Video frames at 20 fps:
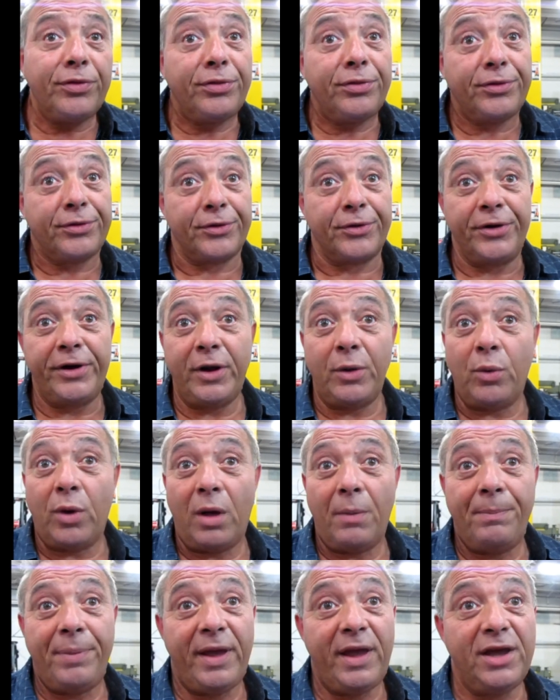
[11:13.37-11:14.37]
30
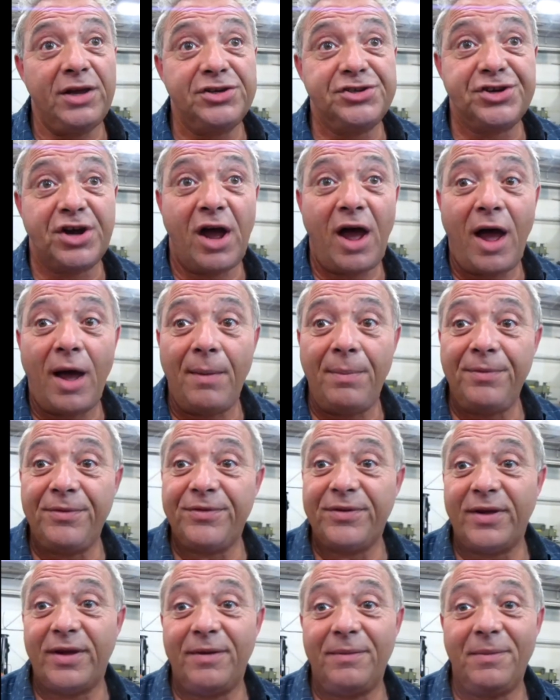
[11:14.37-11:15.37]
well-paying
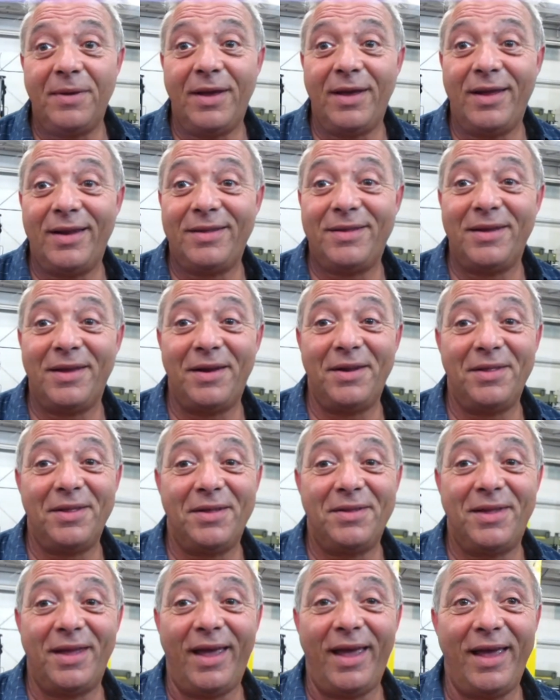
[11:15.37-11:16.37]
jobs. I mean, at the end of
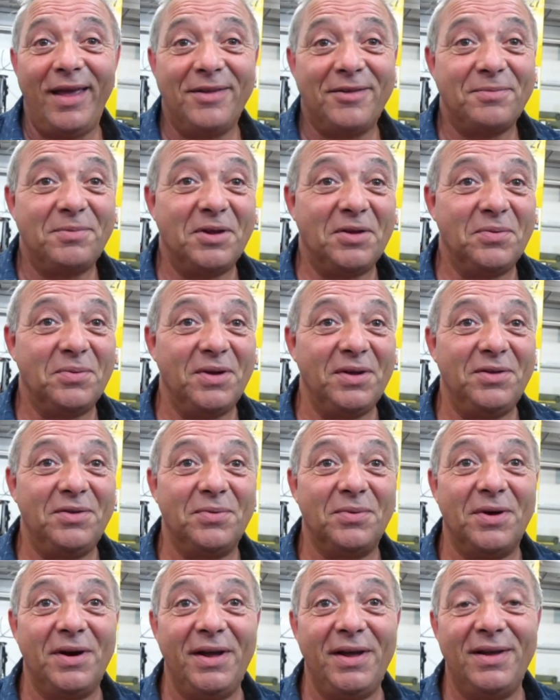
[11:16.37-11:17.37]
the day, it's between
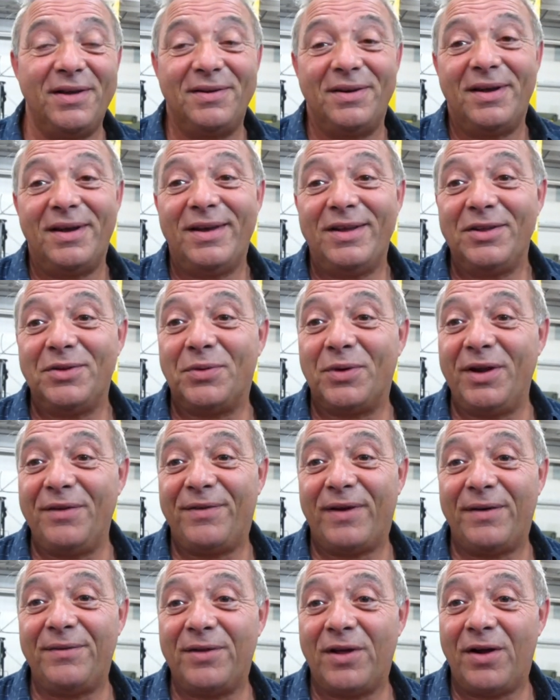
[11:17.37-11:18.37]
$20 and
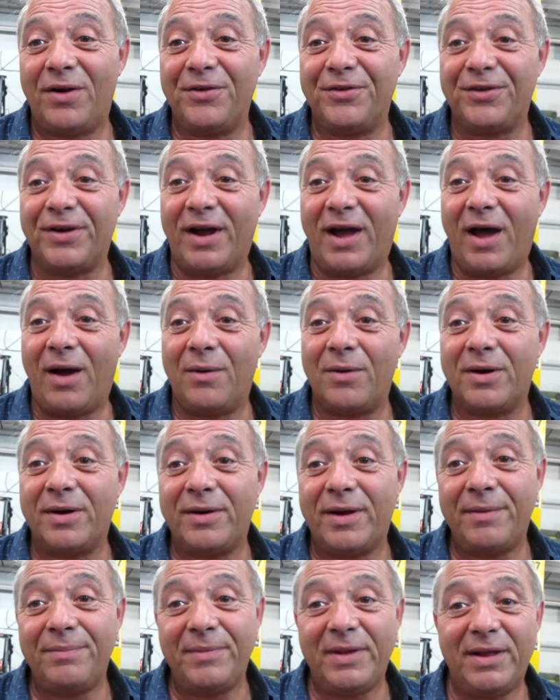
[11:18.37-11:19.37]
$25 an hour.
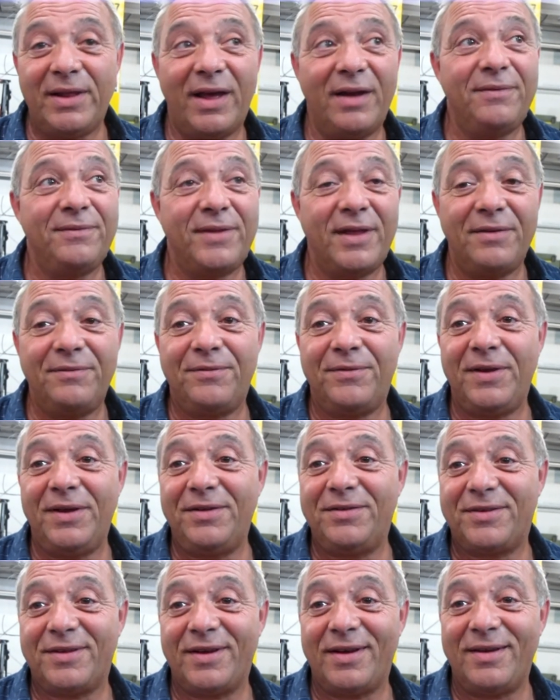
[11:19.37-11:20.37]
I mean, that
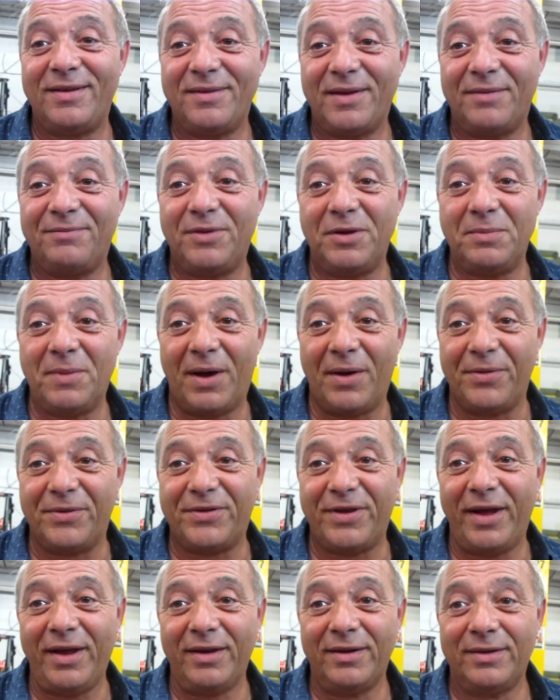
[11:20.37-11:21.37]
feeds a few
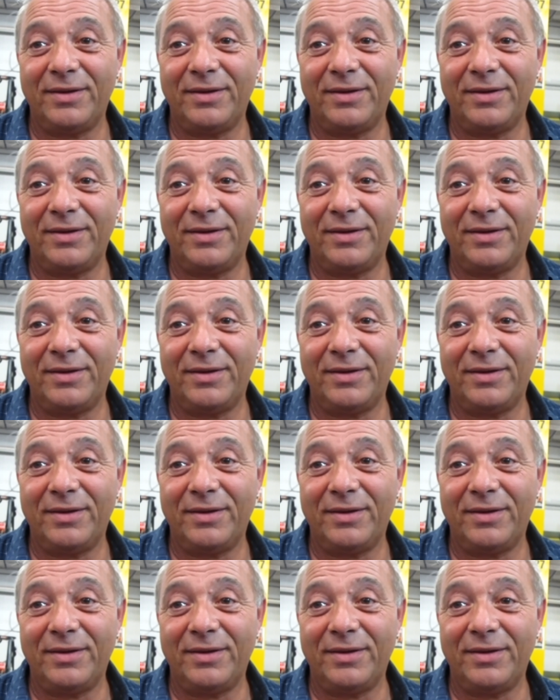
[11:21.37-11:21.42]
mouths, eh?